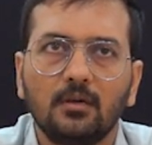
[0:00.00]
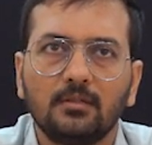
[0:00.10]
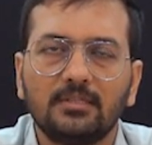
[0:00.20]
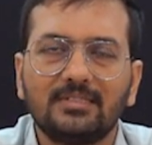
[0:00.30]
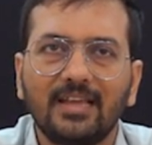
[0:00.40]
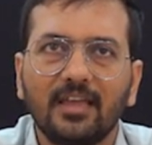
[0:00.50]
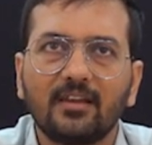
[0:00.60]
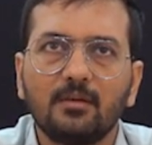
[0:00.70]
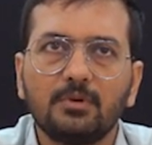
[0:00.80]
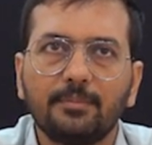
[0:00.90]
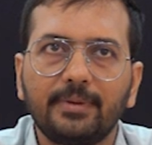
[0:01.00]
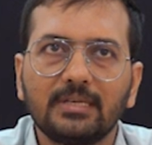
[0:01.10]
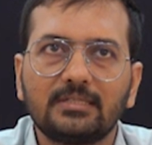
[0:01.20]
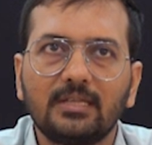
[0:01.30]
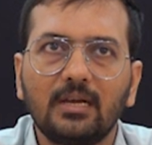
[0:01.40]
This diagram
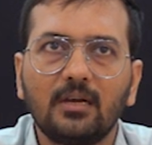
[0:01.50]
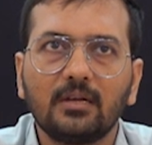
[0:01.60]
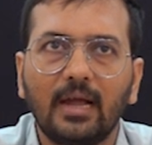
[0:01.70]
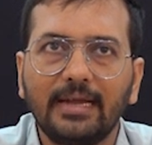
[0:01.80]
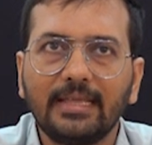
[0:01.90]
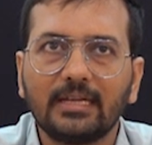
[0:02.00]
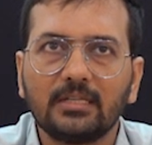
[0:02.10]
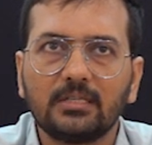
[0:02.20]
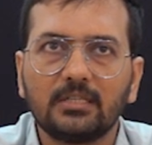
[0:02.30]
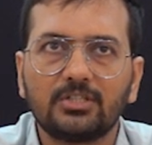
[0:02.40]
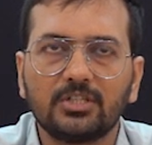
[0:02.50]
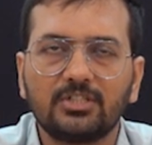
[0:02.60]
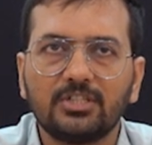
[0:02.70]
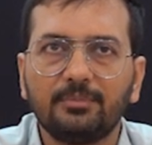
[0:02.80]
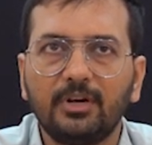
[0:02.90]
depicts the guiding catheter
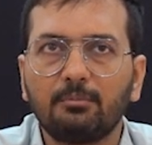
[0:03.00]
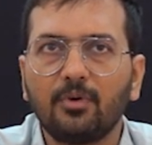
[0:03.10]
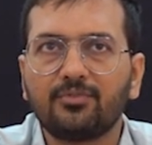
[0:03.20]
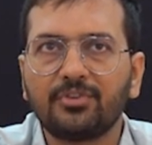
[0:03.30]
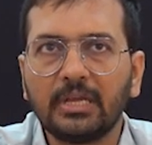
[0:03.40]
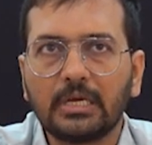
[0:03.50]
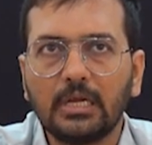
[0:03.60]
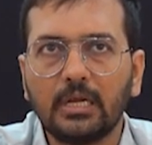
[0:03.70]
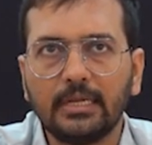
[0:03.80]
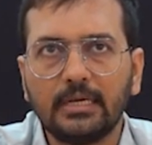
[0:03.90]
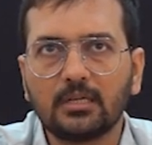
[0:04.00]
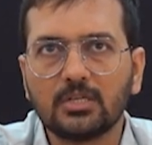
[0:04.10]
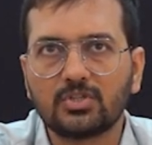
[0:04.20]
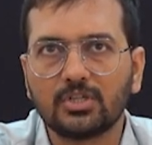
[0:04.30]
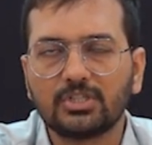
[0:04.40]
structures made up of 3 layered
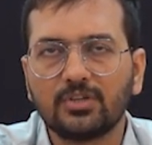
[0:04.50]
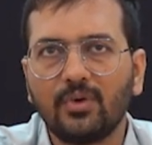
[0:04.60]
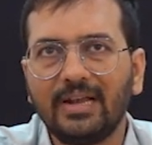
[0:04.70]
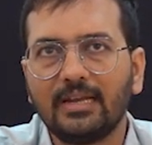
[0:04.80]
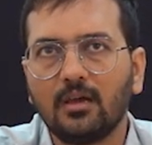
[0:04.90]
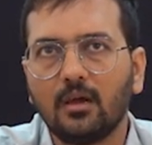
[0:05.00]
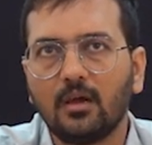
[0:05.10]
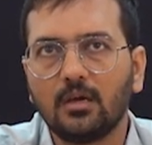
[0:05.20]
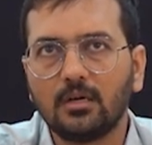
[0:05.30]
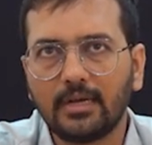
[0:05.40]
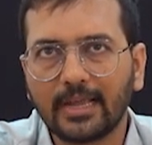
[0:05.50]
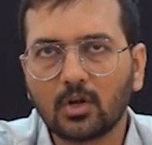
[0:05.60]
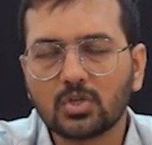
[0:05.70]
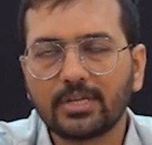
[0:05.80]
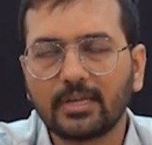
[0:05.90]
construction, while
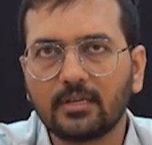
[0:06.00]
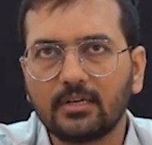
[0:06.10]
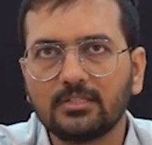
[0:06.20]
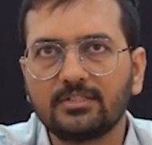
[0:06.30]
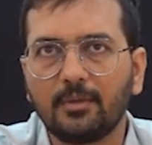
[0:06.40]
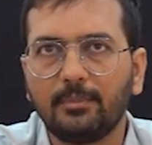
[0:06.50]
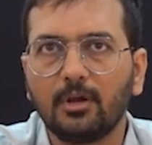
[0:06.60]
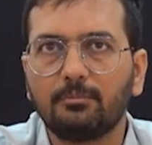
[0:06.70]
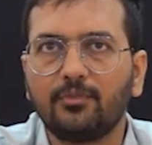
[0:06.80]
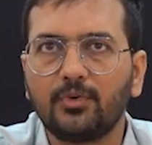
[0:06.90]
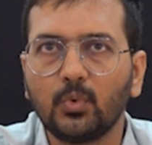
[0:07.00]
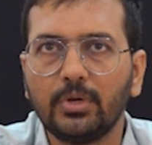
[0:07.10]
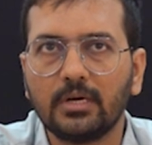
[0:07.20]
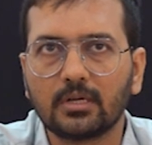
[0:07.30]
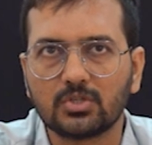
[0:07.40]
diagnostic catheters, they are made up of 2
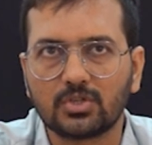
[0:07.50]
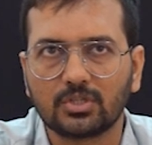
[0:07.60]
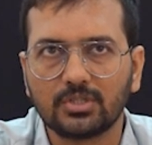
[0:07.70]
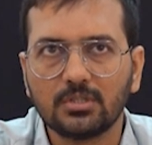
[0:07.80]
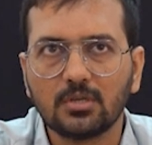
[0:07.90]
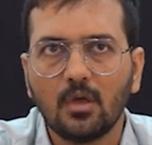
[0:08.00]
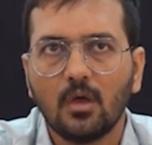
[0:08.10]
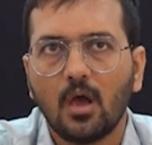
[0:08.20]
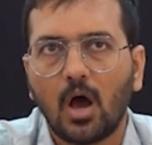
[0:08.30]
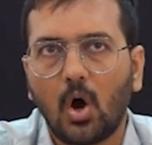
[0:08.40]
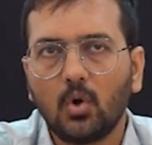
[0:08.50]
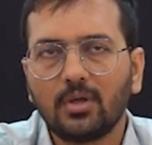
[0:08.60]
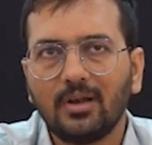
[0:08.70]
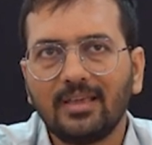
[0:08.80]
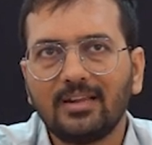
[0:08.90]
layered constructions.
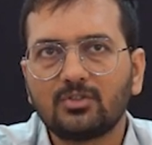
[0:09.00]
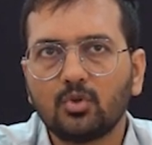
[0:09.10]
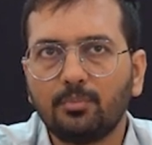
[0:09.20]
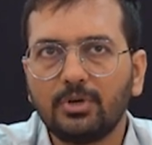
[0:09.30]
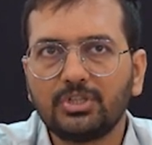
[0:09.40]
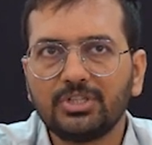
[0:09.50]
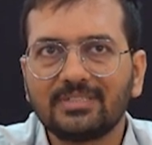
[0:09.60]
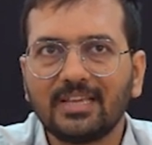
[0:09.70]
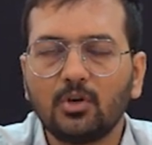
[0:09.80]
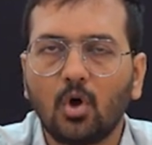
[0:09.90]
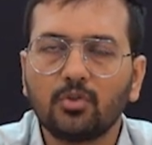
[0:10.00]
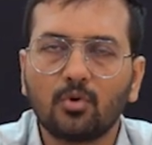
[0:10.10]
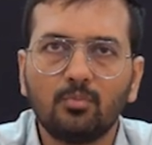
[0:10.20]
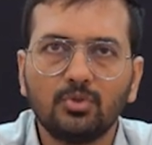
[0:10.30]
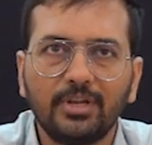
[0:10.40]
Outer layer is lubricious and
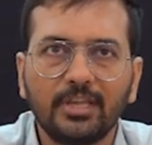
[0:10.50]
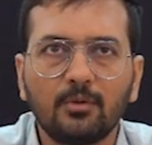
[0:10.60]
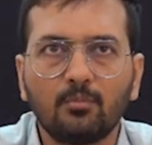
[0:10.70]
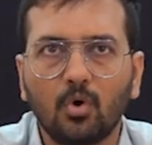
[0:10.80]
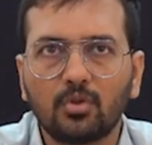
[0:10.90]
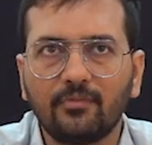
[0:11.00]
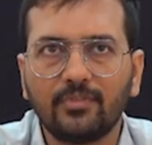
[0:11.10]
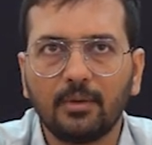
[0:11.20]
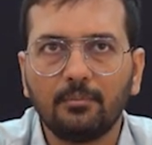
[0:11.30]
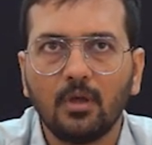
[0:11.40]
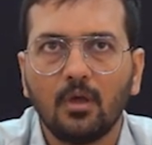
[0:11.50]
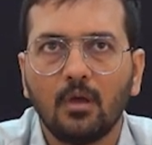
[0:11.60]
non-thrombogenic in both of them.